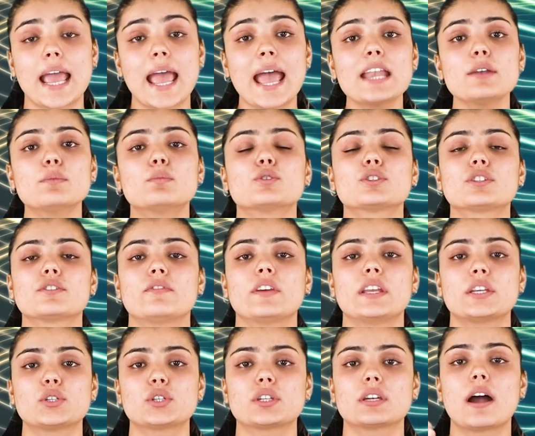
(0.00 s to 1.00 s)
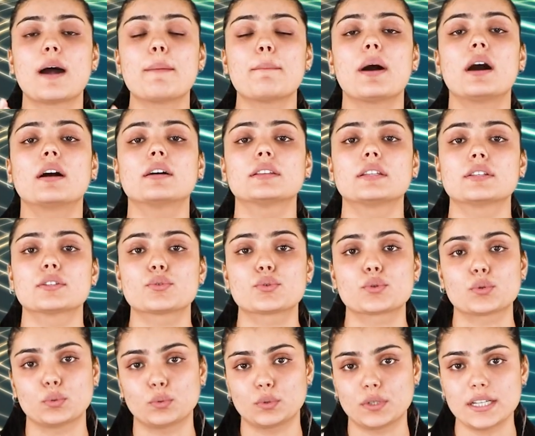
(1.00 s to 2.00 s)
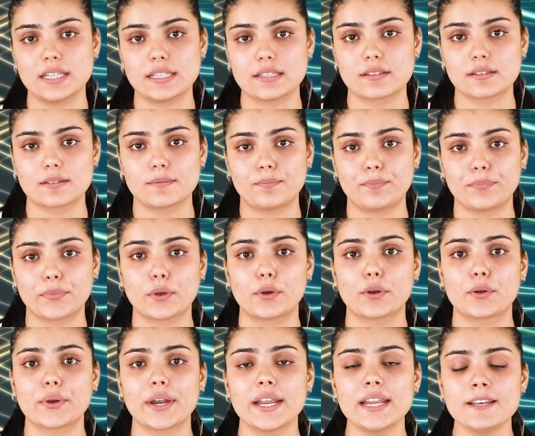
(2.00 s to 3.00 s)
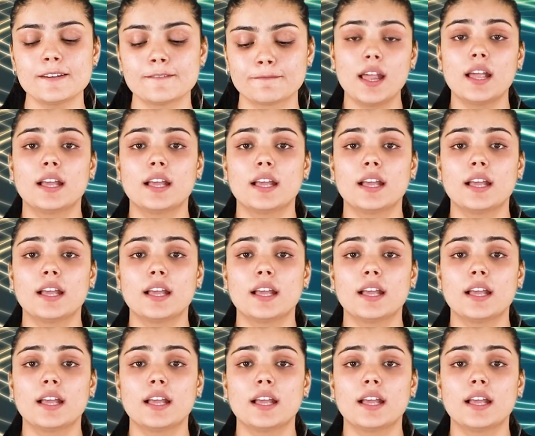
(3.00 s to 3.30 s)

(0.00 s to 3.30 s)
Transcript: and motivation among the students. All right.